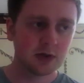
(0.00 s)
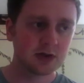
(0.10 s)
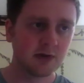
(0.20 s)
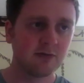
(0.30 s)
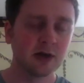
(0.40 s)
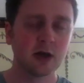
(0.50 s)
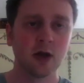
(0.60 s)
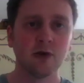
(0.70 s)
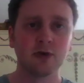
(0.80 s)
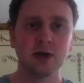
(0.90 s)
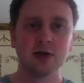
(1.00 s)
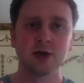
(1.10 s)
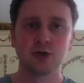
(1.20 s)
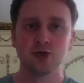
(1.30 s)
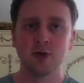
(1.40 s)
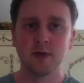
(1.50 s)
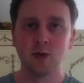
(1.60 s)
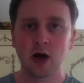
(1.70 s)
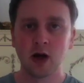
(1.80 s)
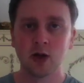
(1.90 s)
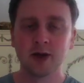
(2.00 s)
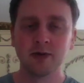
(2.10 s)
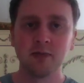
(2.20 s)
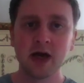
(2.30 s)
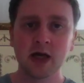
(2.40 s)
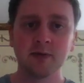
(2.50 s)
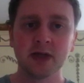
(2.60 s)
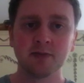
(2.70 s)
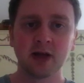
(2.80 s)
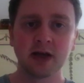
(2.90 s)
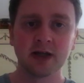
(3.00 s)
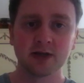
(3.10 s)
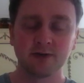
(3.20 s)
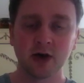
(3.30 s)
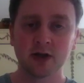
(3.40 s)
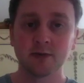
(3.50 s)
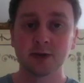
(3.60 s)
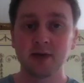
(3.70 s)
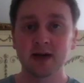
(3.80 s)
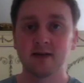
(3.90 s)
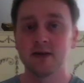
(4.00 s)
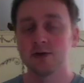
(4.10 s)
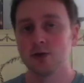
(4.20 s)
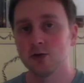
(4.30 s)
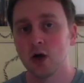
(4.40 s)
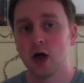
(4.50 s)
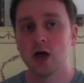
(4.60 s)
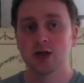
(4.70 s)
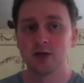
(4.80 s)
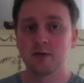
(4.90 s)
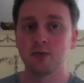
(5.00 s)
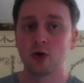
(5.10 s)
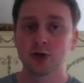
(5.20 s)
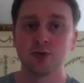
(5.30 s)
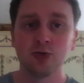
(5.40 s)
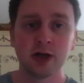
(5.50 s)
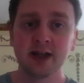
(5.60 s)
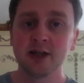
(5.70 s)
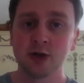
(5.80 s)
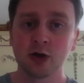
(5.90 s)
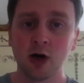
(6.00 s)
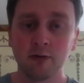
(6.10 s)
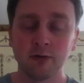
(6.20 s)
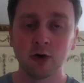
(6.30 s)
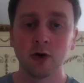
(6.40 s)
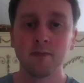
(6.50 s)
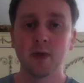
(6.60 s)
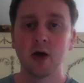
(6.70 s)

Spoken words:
Something Golovkin does extremely well, and it may come into play in this fight, I'm expecting it to, something Proksa really needs to look out for.